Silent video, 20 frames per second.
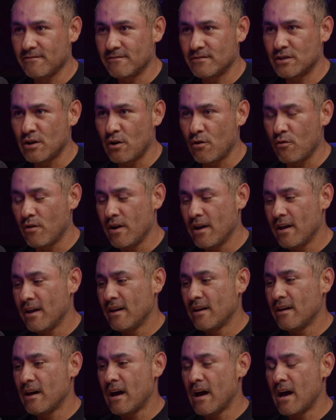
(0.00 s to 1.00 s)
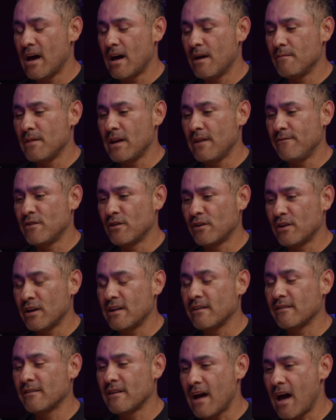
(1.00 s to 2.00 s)
So if you're
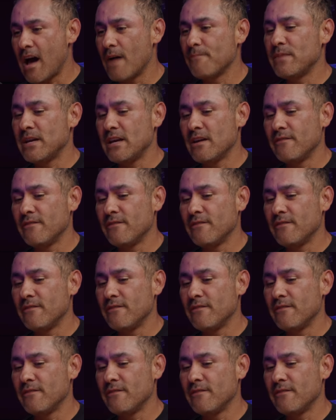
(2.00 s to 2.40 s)
gonna copy,